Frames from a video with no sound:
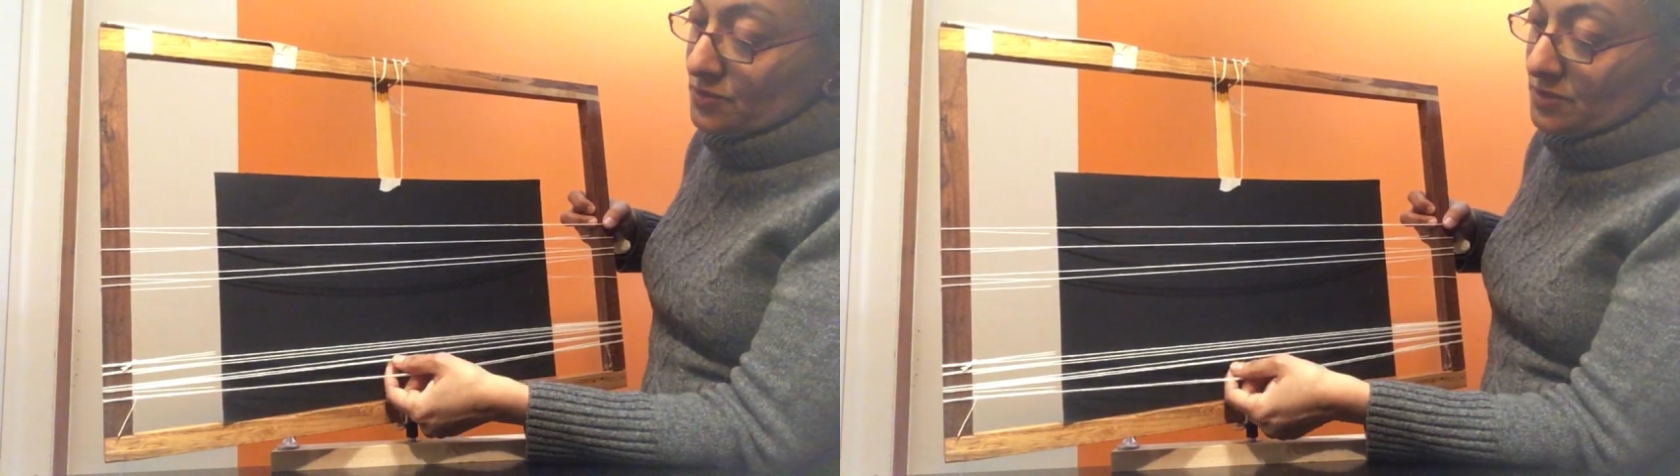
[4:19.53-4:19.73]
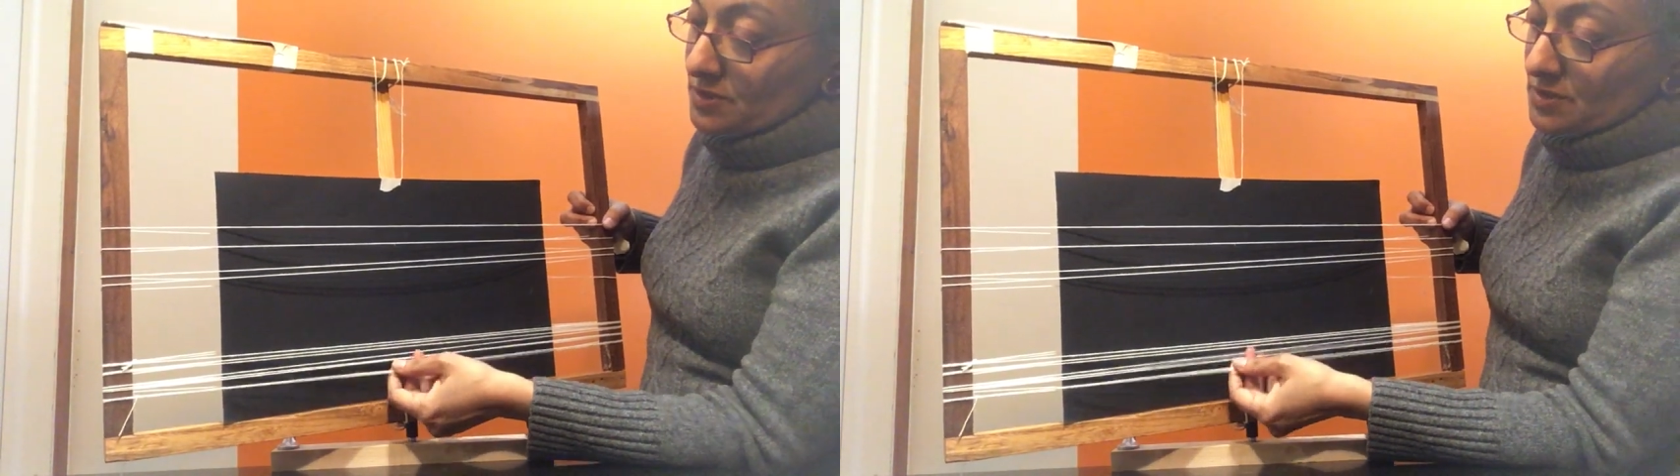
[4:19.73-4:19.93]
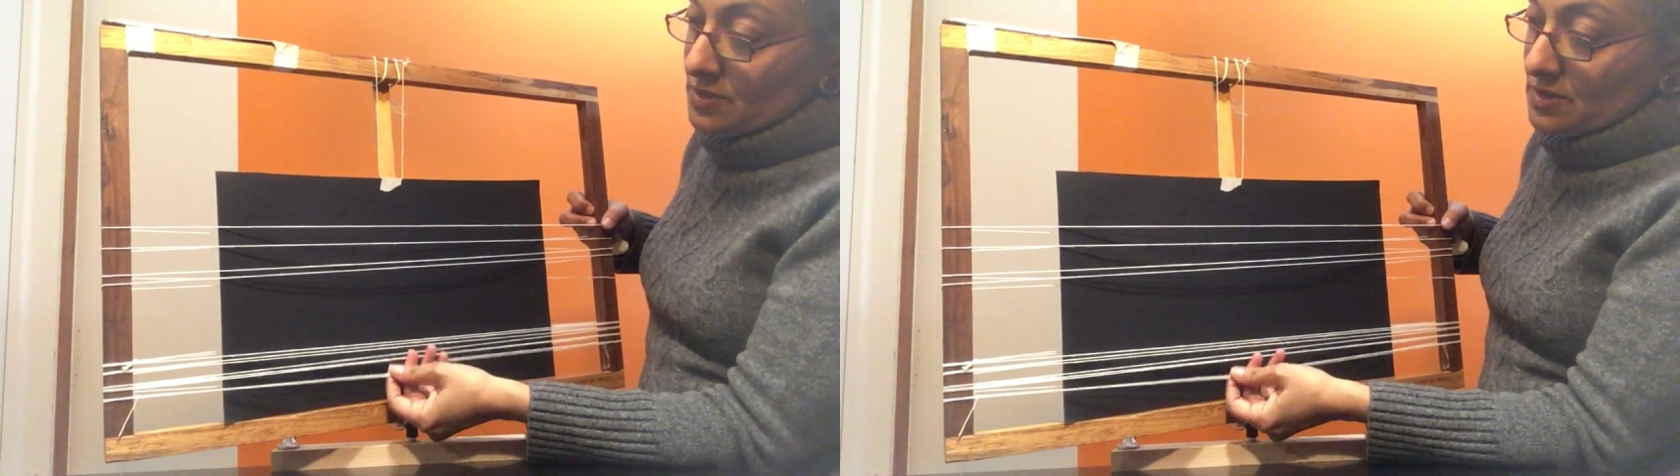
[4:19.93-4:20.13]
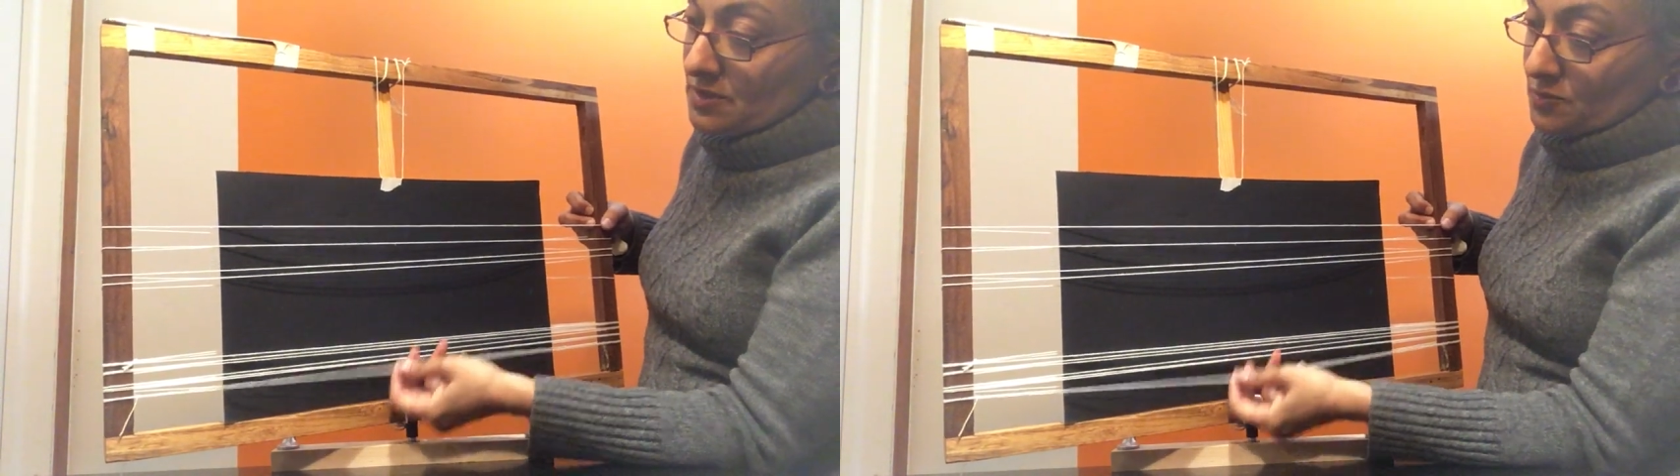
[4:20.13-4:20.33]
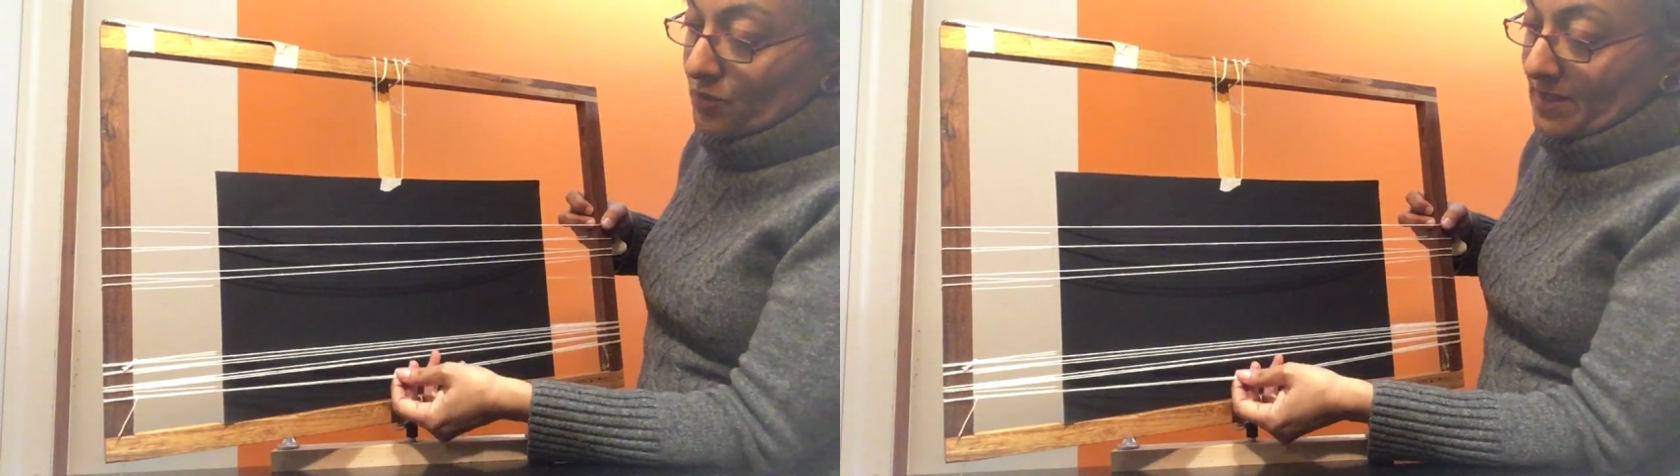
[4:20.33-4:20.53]
So this is
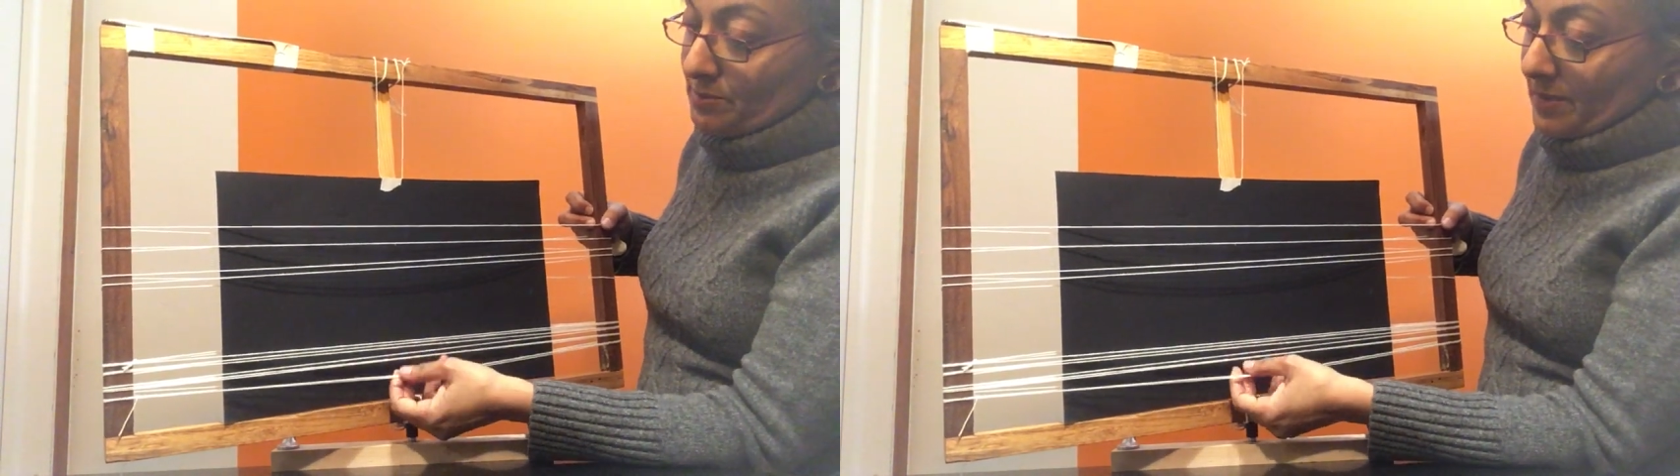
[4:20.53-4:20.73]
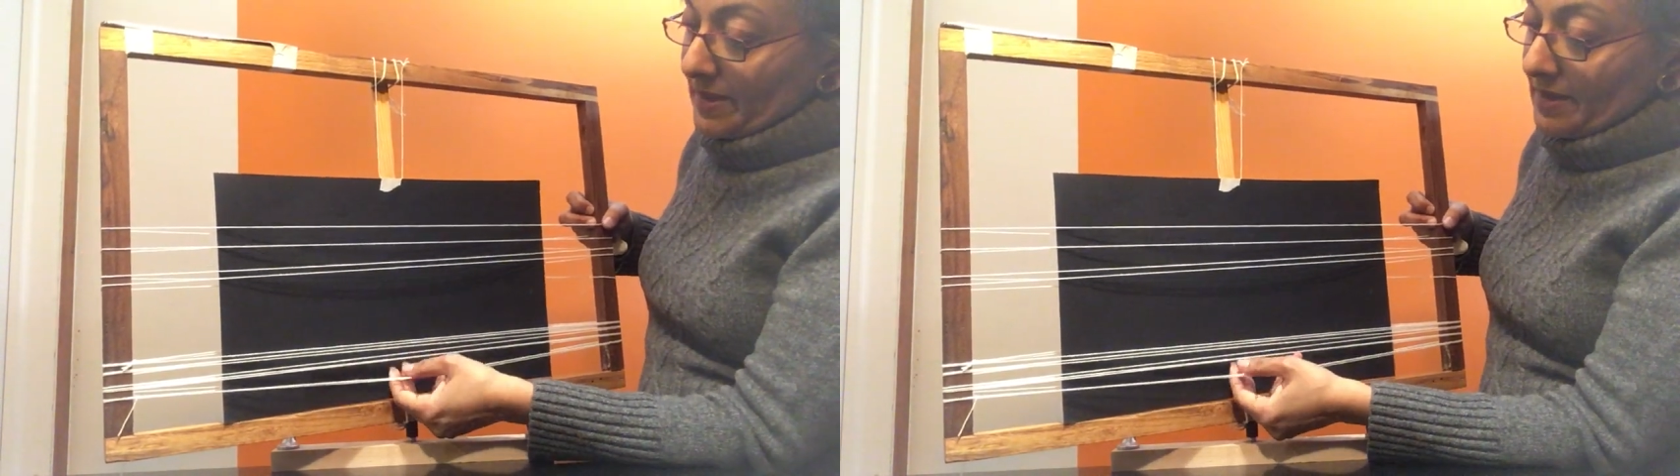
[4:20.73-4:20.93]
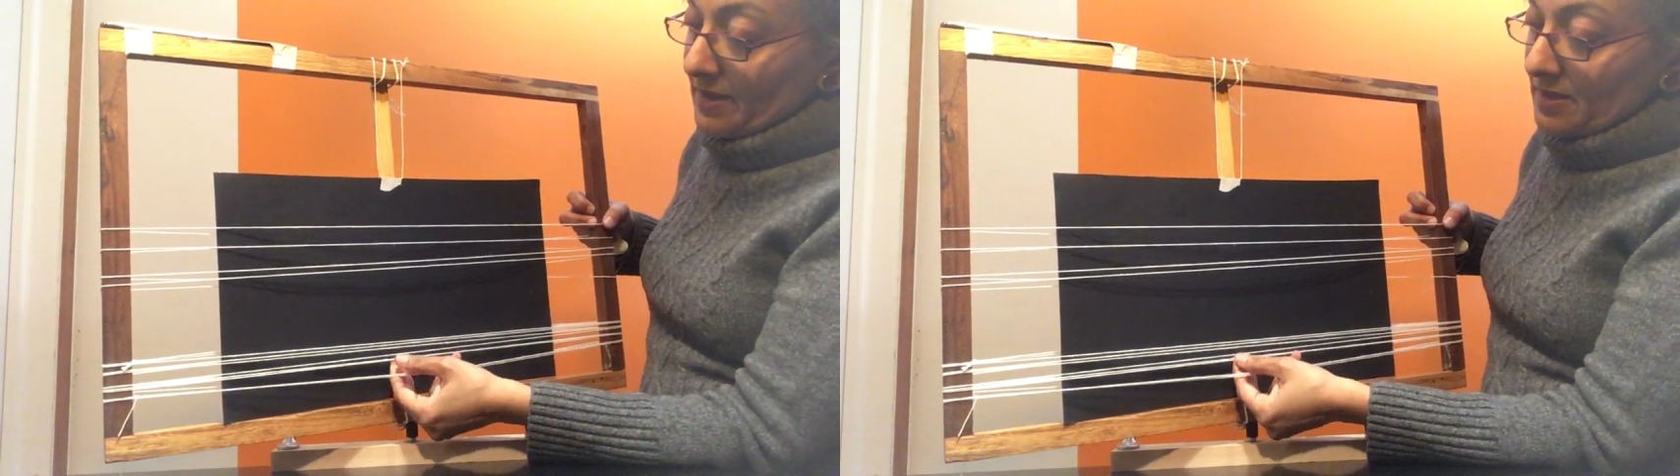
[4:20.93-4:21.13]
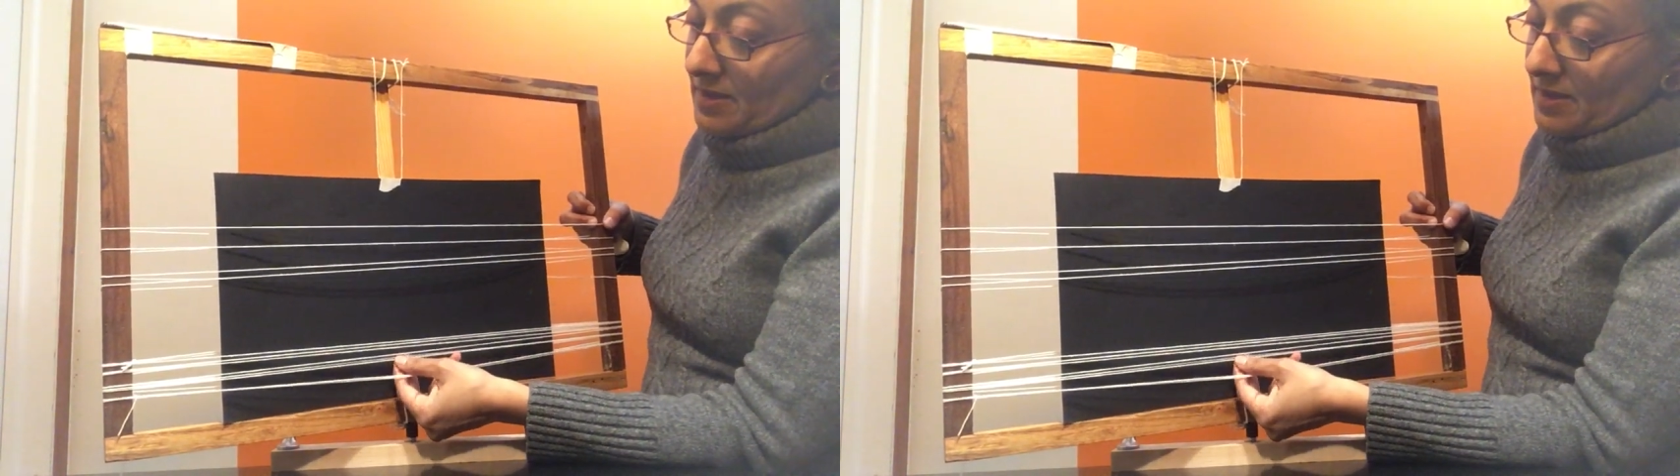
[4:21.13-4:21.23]
1 pair,